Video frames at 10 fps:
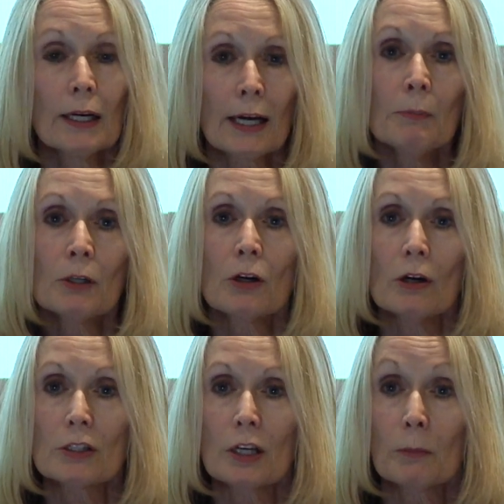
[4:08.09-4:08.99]
come
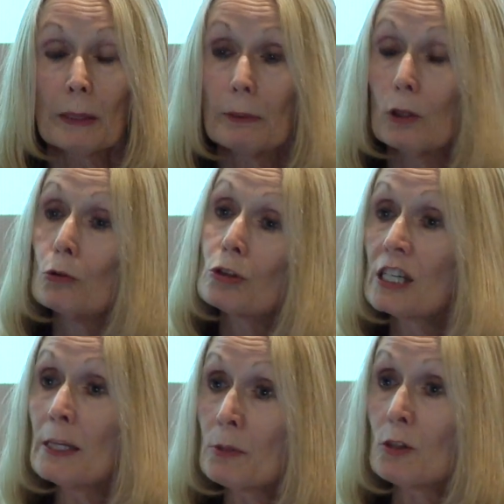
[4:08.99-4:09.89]
across young people who
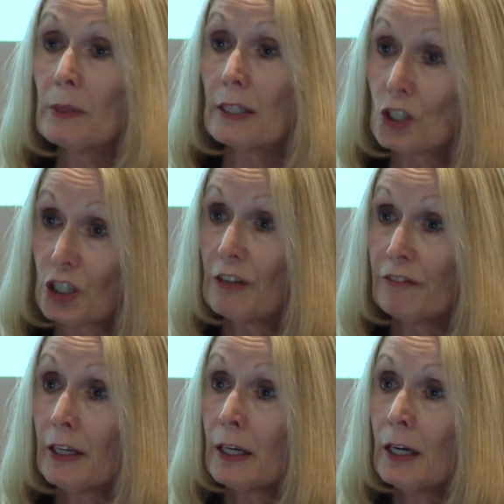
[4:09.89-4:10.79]
seem to be
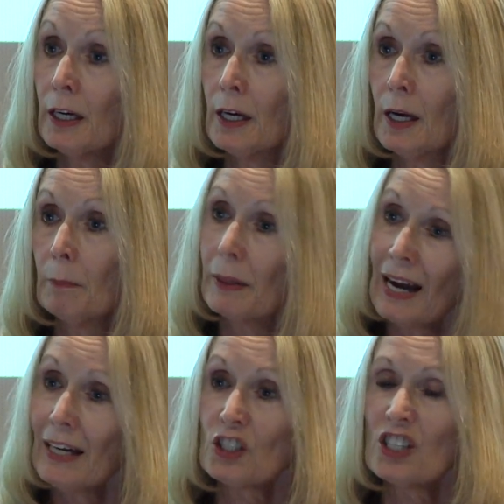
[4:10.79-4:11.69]
achieving, but
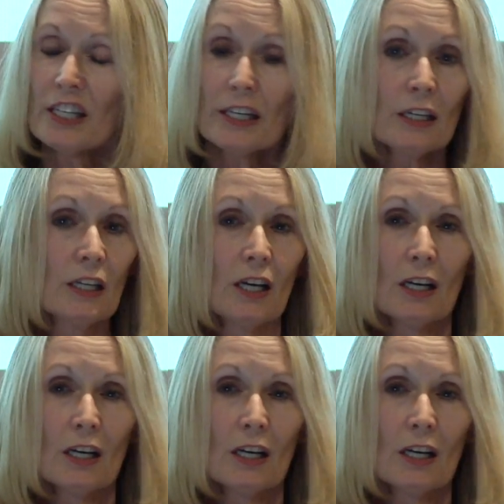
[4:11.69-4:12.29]
actually